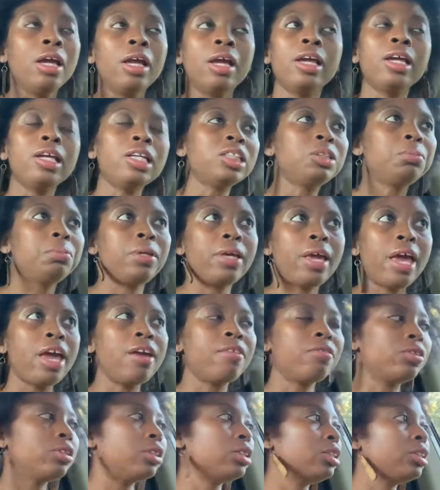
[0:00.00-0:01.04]
His
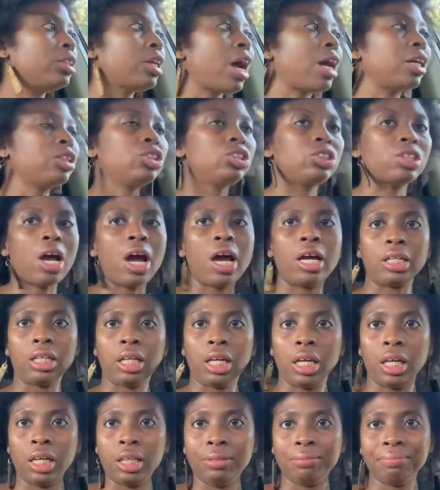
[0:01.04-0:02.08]
behavior is not
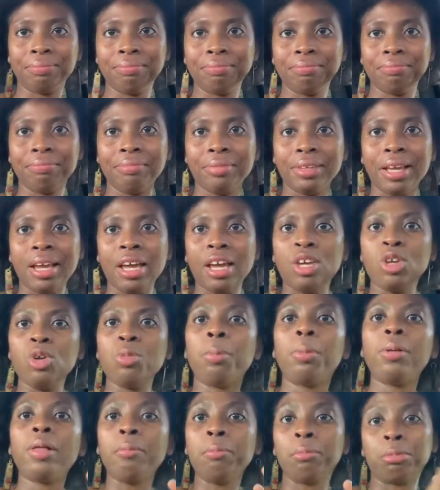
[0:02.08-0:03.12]
shocking. You
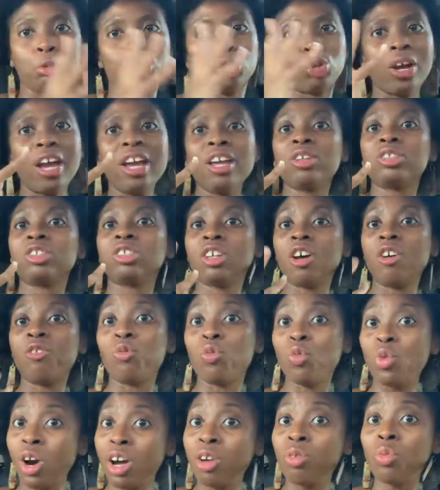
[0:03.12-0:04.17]
portray yourself
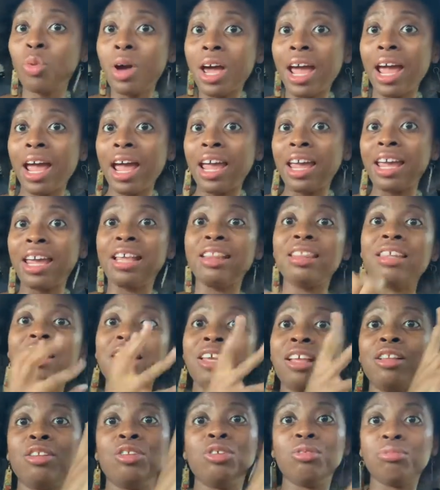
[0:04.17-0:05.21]
one way and
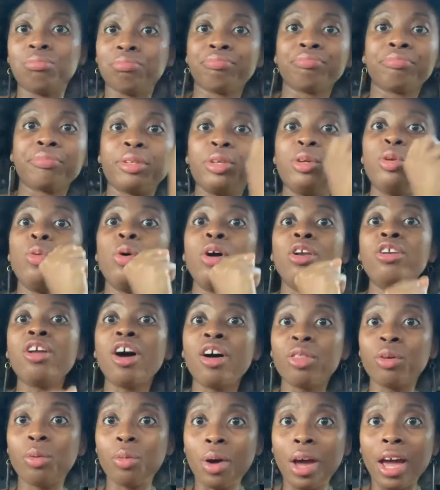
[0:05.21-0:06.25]
then you
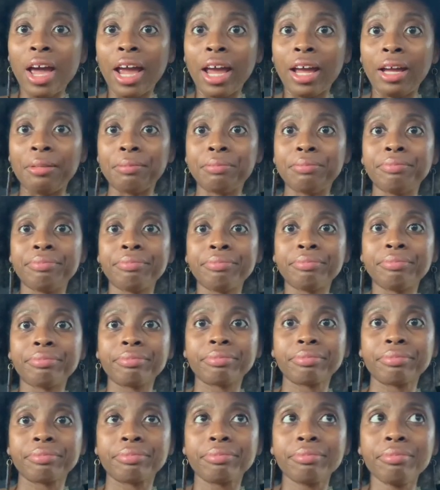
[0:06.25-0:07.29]
another way.
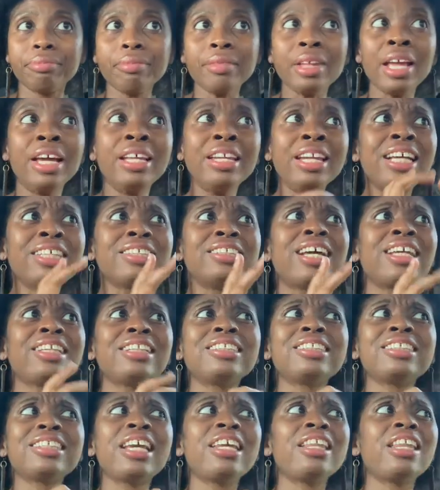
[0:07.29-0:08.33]
And that's not to
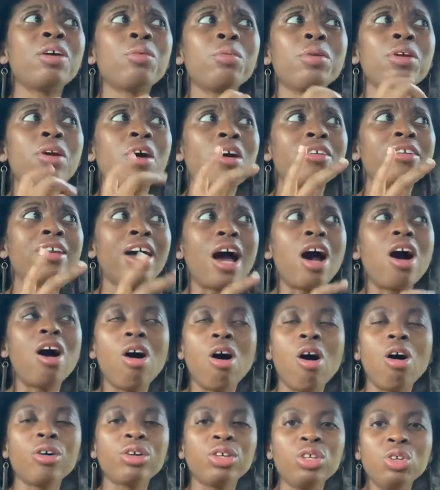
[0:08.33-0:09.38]
say that we are not
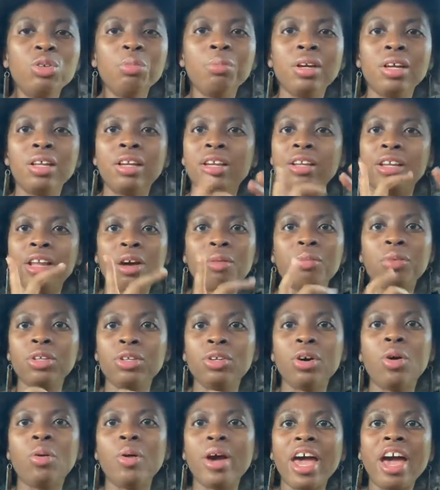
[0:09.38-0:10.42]
all human and that we
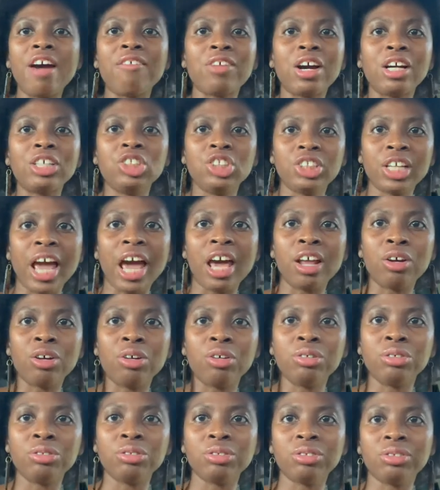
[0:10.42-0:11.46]
don't have our
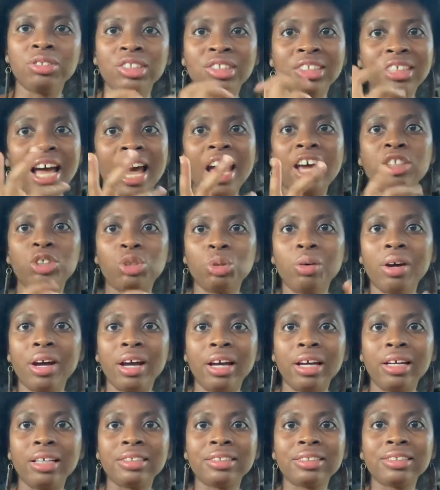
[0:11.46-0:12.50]
shadows side to
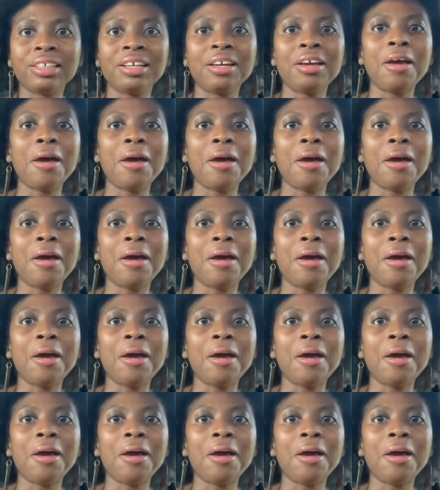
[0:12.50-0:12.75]
us.